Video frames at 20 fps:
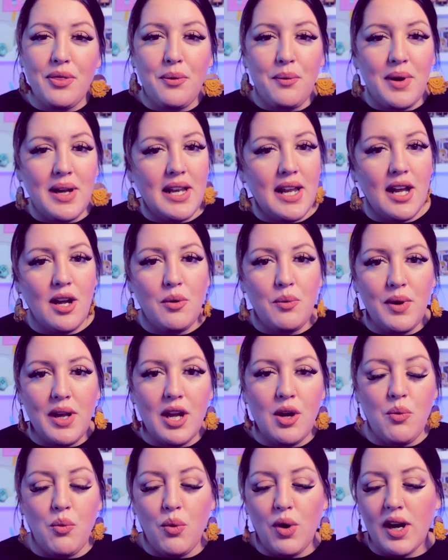
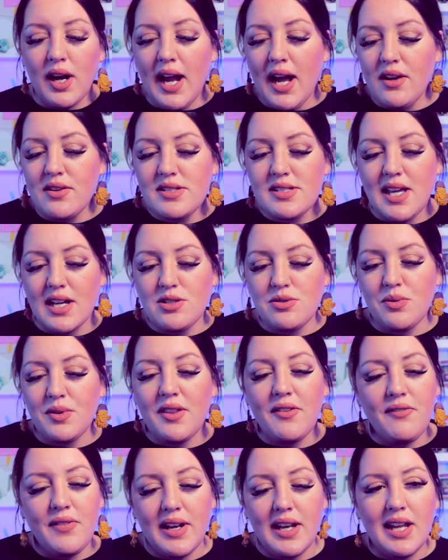3-day-a-week workout schedule
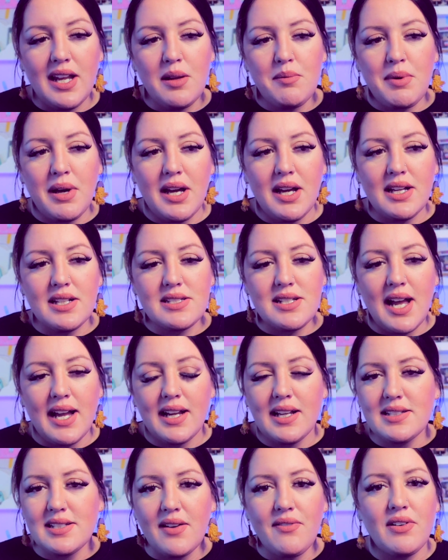with Vinny, but I
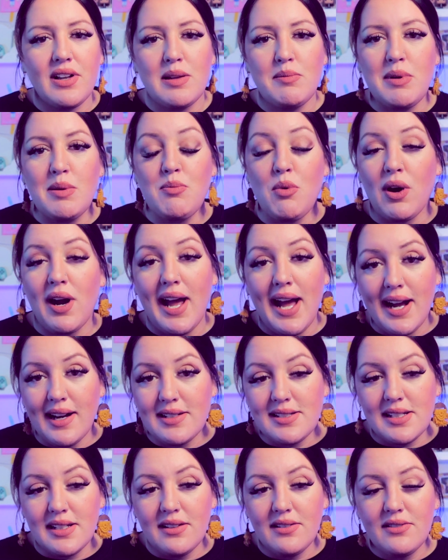could definitely be more
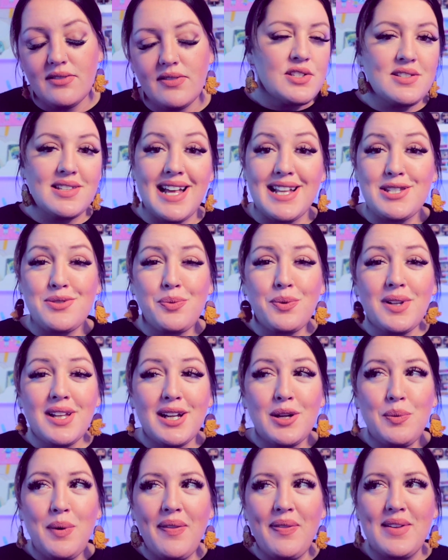active. So that's
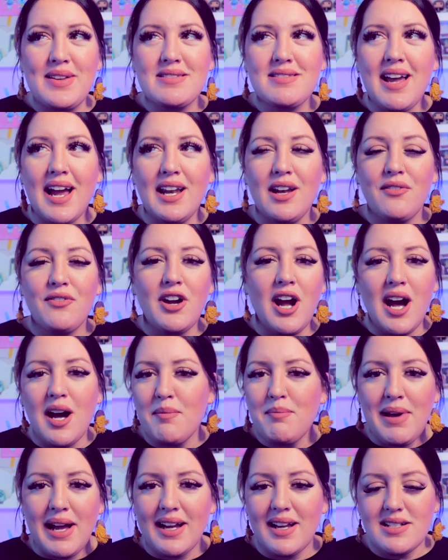really what this kind of
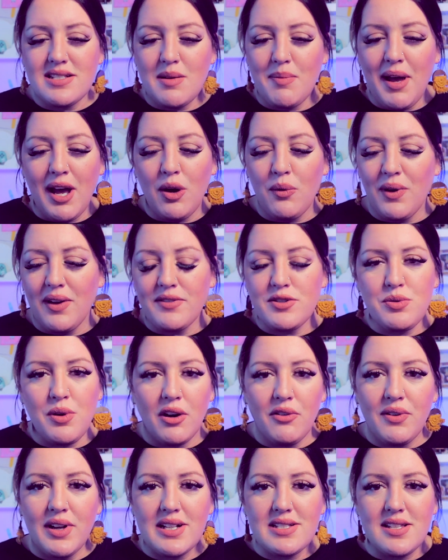comeback is about. We have
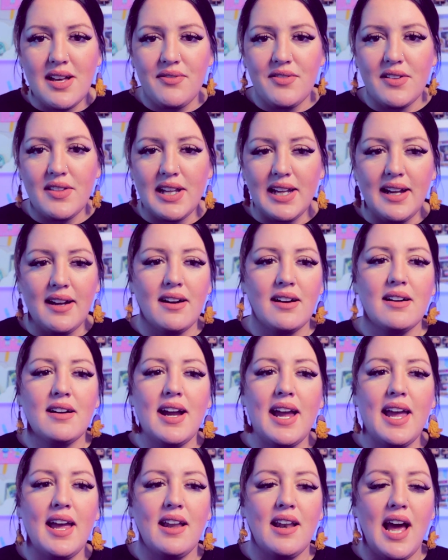12 weeks left of the
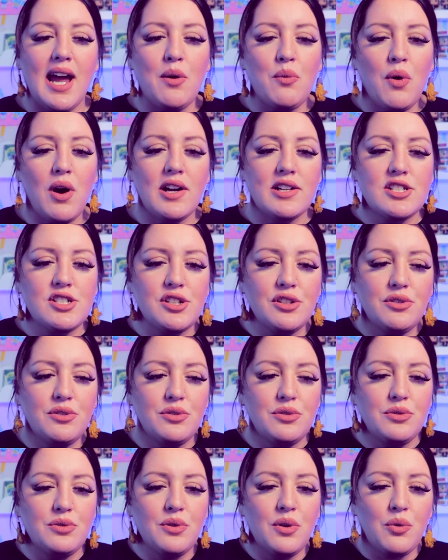year, and I want
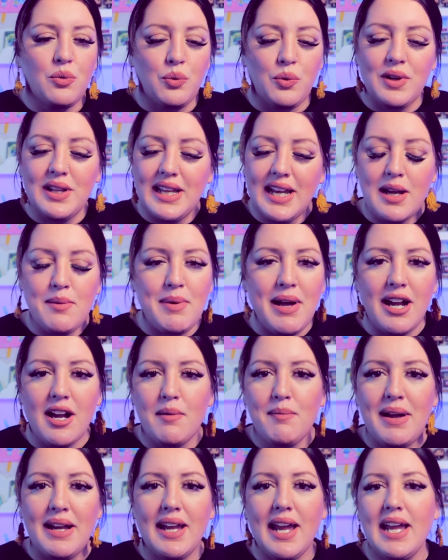to really get back
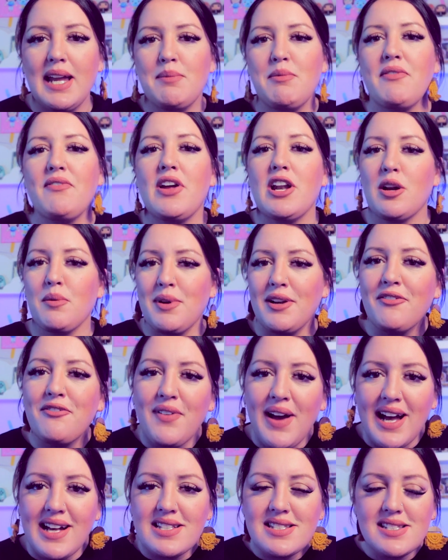on my game of intermittent
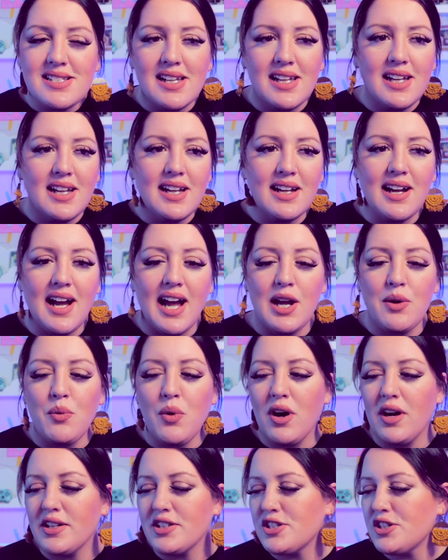fasting. I
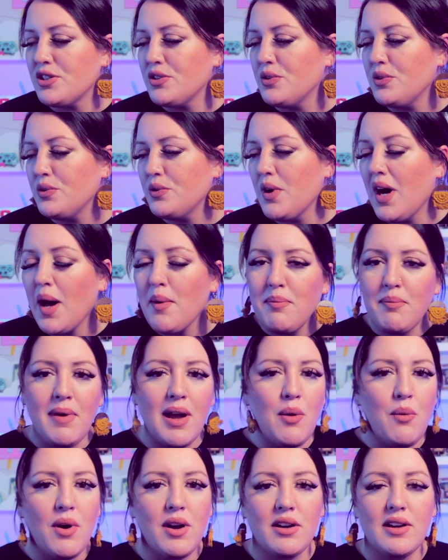want to up
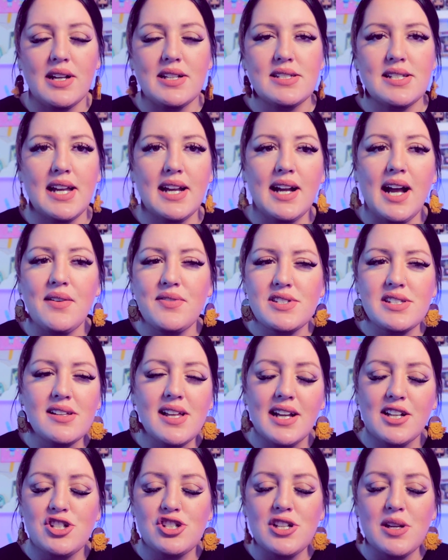my water intake. I've still
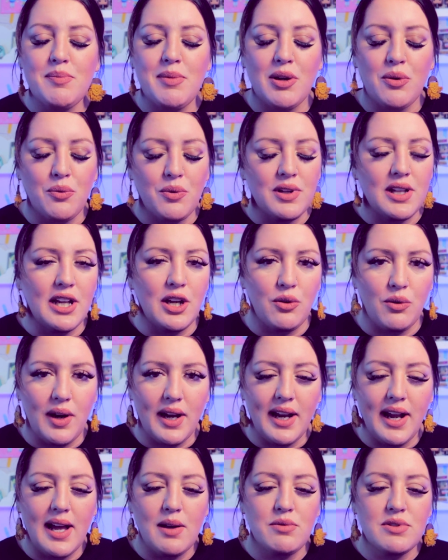actually been really
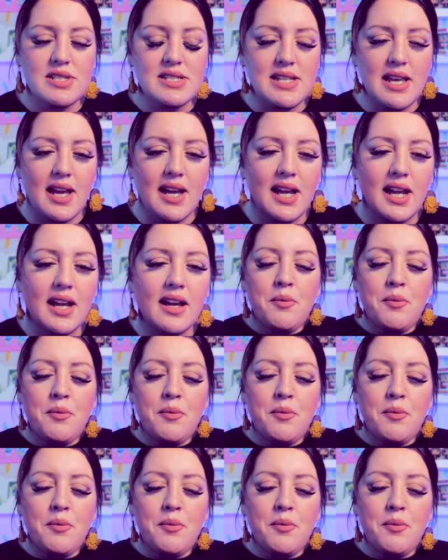great. I will say